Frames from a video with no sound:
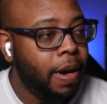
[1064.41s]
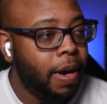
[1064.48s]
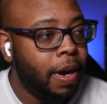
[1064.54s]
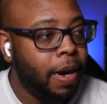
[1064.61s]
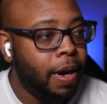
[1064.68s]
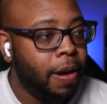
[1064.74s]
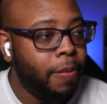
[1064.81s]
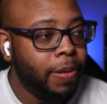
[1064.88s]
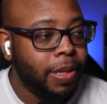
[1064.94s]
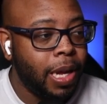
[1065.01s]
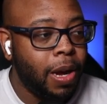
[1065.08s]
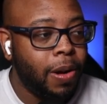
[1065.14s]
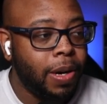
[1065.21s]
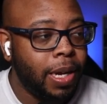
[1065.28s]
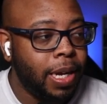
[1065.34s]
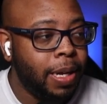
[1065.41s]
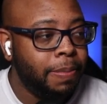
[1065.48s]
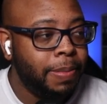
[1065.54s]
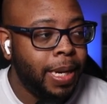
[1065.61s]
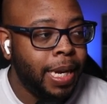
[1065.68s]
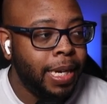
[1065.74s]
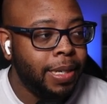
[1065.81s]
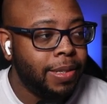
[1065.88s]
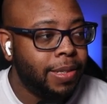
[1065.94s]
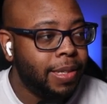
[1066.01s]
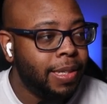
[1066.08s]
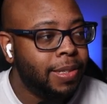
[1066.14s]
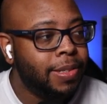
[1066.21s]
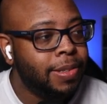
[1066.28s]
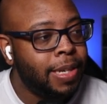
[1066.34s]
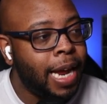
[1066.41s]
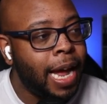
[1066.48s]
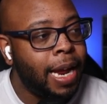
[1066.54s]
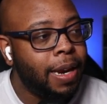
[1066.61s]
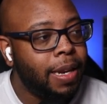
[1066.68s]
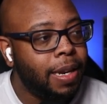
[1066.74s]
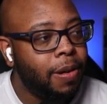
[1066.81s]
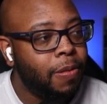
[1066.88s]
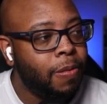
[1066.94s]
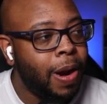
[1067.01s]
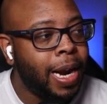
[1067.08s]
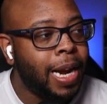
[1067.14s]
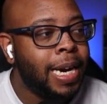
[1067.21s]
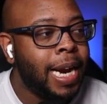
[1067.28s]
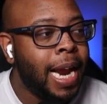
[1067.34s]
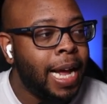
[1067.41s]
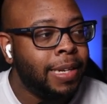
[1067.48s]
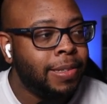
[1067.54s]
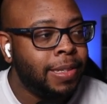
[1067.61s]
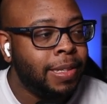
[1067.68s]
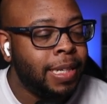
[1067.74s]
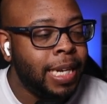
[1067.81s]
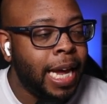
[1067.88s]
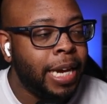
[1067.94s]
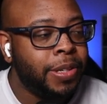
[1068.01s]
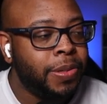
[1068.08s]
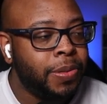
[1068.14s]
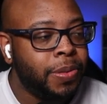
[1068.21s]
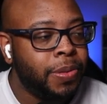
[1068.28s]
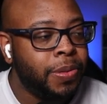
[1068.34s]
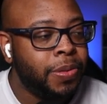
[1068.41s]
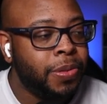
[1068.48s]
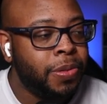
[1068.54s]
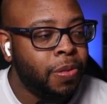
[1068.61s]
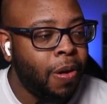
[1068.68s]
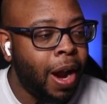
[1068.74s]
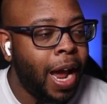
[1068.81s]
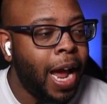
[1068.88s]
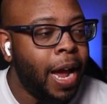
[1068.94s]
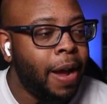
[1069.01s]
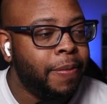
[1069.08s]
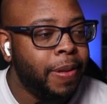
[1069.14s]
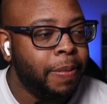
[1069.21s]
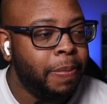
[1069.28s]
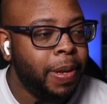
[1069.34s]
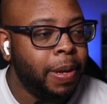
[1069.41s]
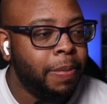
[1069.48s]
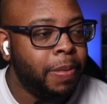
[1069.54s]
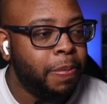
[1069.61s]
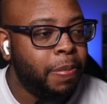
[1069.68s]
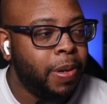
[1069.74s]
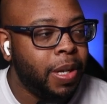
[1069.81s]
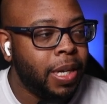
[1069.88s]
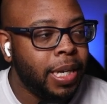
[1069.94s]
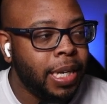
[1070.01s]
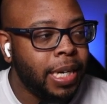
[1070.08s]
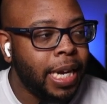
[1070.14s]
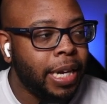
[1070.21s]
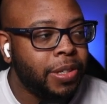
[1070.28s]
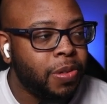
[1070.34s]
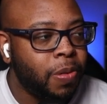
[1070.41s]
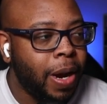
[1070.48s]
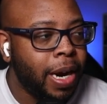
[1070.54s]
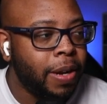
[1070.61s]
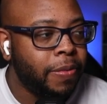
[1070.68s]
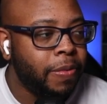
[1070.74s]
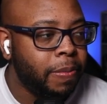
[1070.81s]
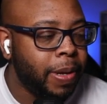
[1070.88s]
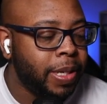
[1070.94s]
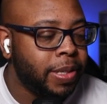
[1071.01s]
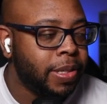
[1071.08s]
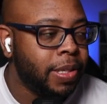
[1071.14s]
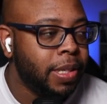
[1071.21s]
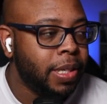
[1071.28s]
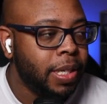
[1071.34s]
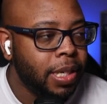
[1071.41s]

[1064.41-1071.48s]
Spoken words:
with all the updates, this is not recognizing the actual drive to be able to pull in the actual right information.